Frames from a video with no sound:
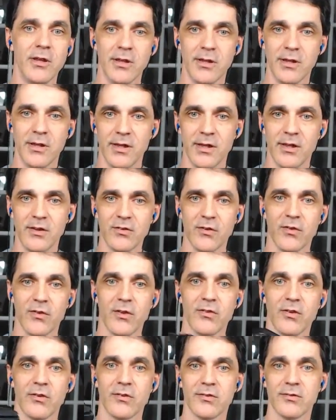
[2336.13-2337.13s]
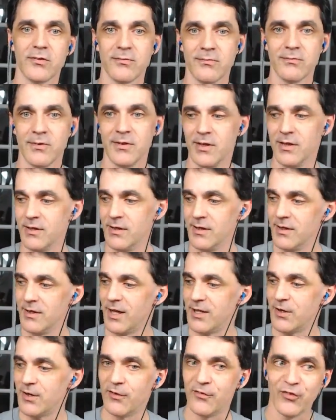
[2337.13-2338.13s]
So this is, I know
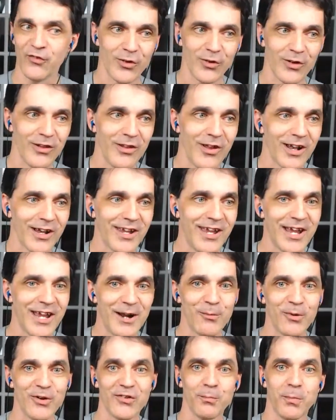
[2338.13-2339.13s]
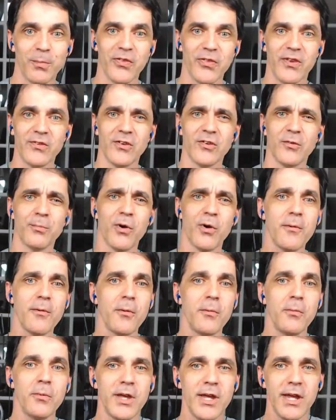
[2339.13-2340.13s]
I've shown a lot of cameras, but this is
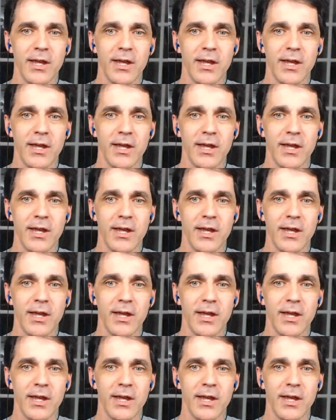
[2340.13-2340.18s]
probably,